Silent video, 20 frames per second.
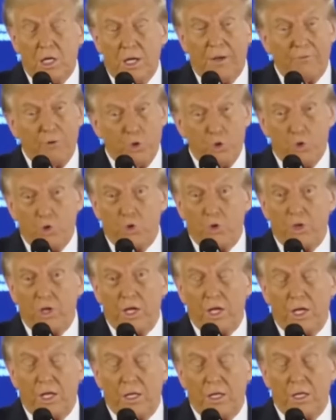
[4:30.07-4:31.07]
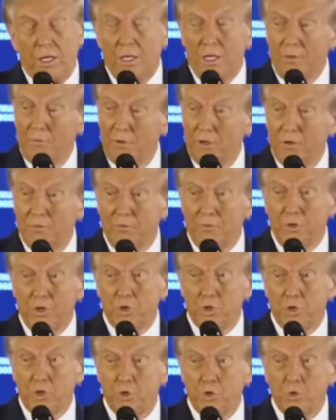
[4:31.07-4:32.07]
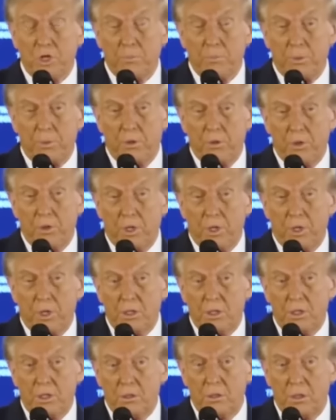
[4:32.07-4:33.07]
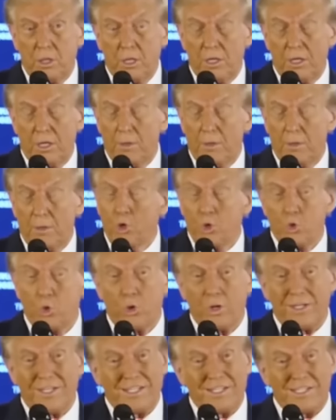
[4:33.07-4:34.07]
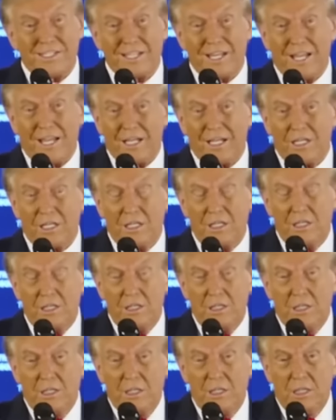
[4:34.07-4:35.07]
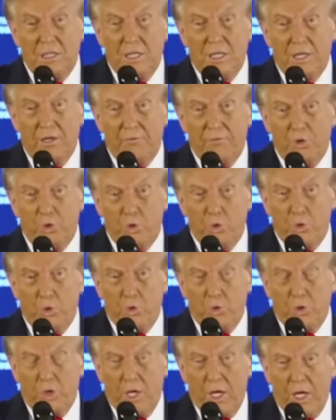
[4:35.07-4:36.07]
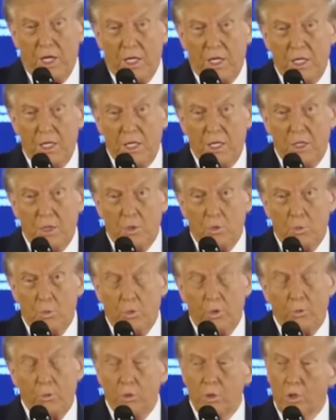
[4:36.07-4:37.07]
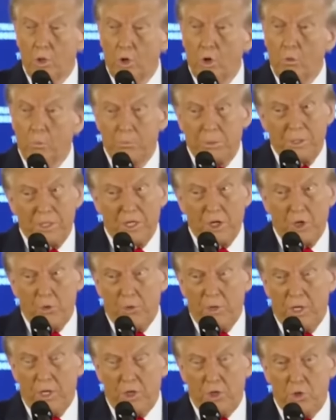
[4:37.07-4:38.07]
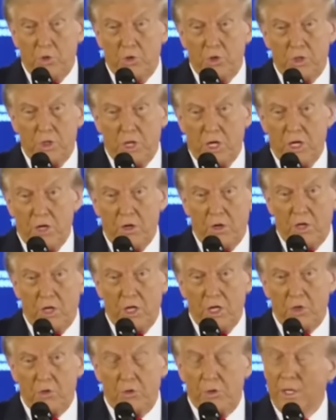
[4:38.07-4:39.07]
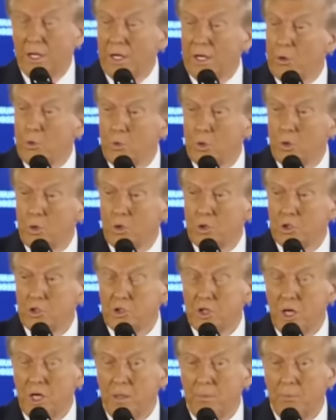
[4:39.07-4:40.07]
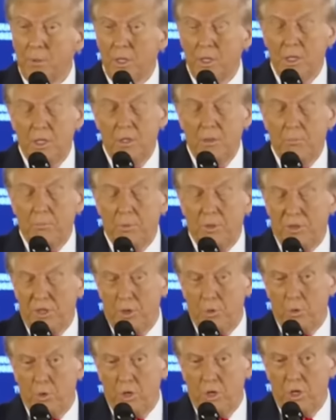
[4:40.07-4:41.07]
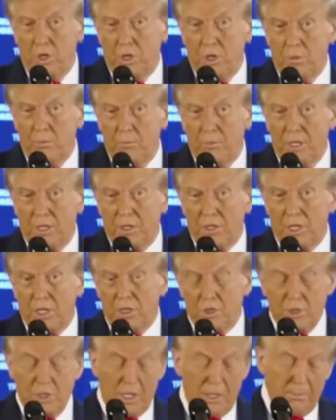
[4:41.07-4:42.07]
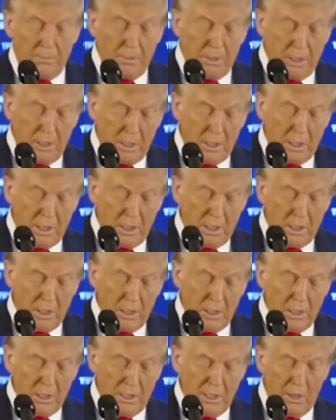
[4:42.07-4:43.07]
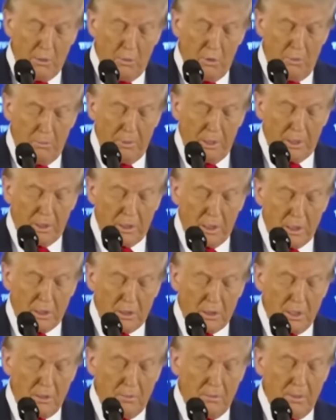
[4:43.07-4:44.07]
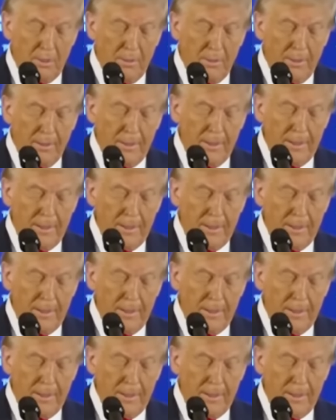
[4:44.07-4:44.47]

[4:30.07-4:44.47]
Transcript: if you do that, even if this was an opponent who I disliked, if you do that, we will obliterate your entire country, and it would all stop. But they wouldn't make that statement. They won't make that statement.